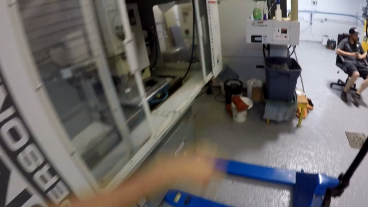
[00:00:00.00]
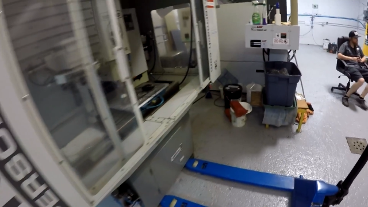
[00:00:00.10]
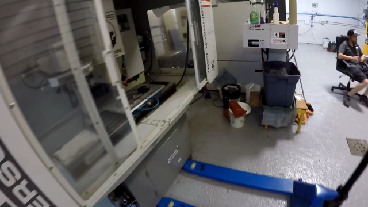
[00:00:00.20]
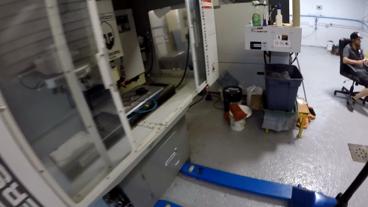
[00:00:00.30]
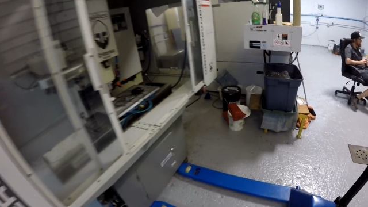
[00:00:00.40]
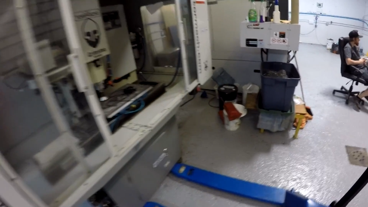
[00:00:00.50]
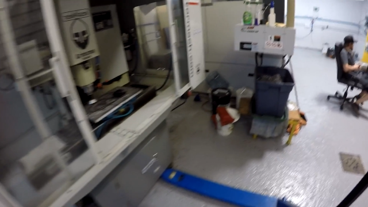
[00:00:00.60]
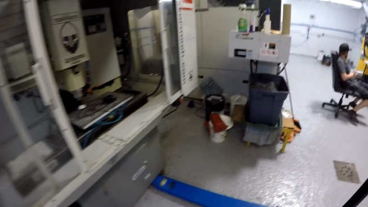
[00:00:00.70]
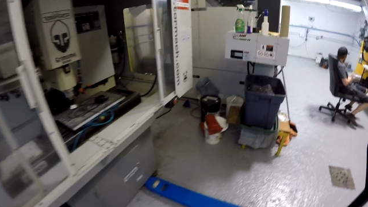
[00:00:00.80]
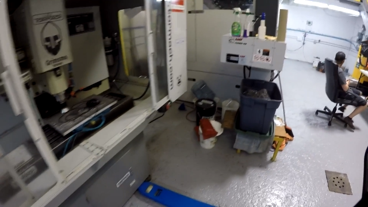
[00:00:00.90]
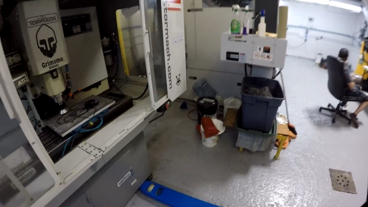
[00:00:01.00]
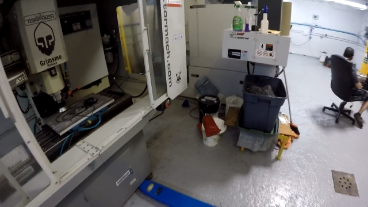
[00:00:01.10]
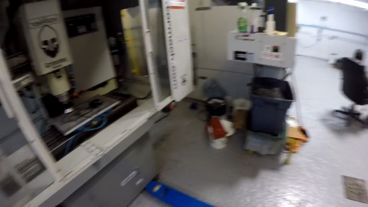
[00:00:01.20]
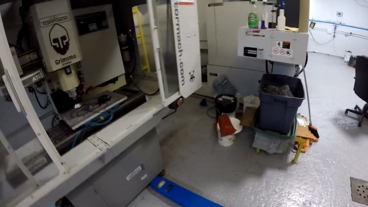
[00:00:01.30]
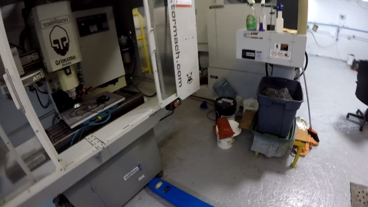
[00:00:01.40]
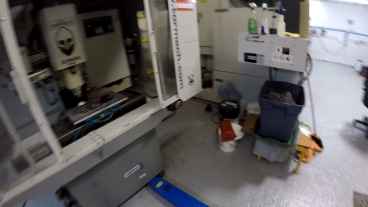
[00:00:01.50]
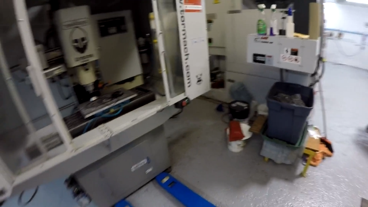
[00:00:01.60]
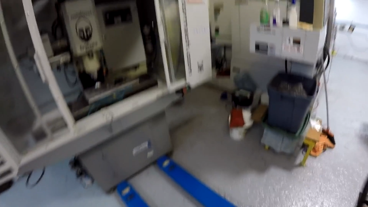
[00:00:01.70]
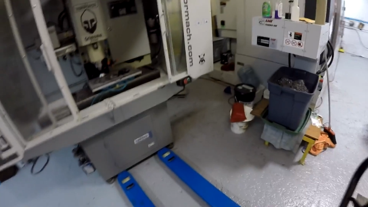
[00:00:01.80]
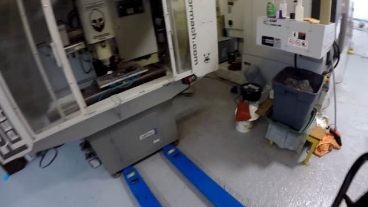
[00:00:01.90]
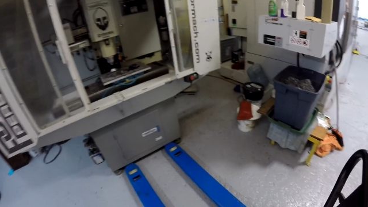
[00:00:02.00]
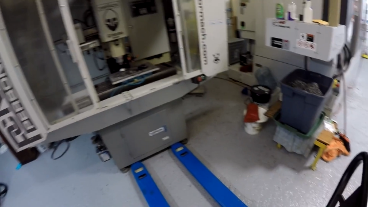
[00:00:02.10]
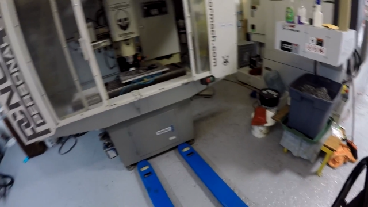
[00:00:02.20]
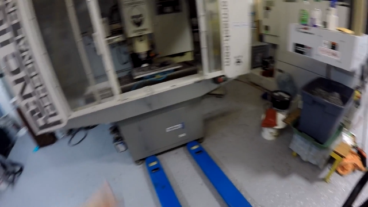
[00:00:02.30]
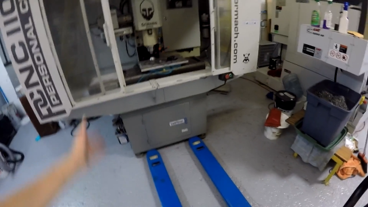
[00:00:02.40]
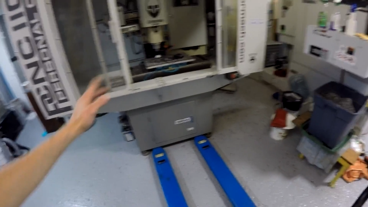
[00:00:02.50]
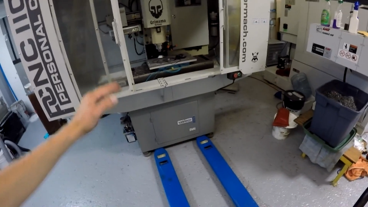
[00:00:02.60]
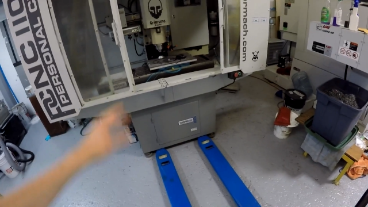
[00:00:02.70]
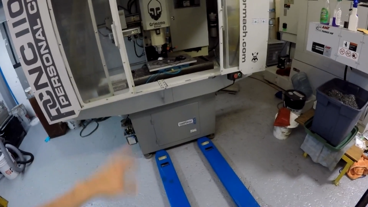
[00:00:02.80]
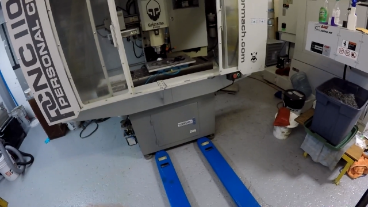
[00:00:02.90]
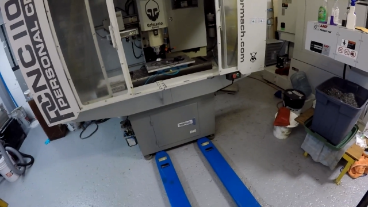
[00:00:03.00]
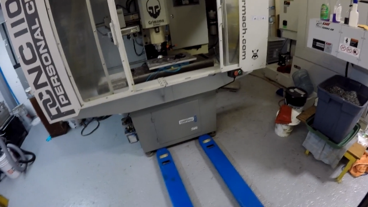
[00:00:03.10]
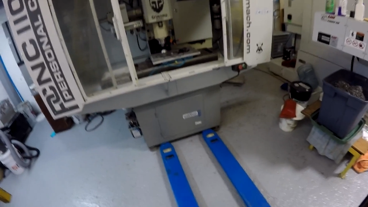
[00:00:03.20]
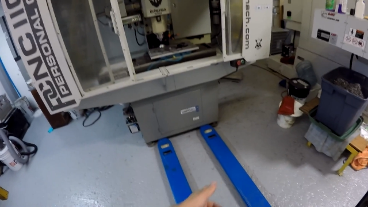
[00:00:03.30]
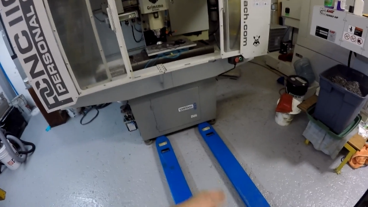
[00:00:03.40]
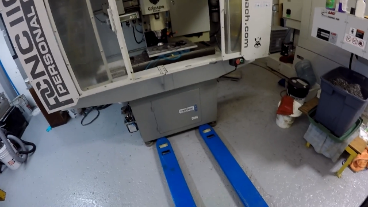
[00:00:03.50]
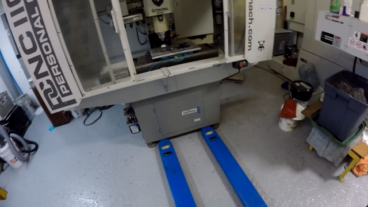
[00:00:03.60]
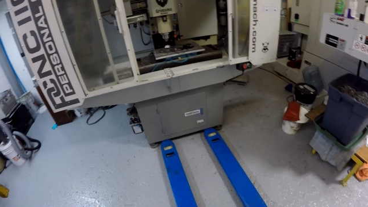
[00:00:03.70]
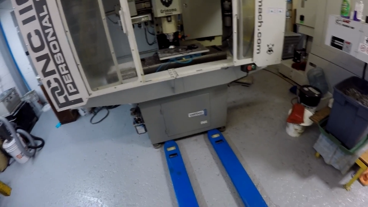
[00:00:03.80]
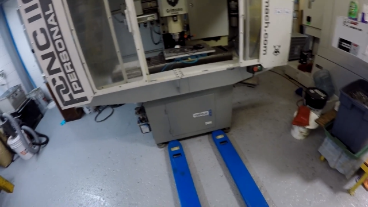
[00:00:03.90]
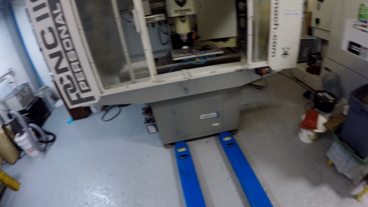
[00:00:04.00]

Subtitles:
Nobody's mouth can be seen.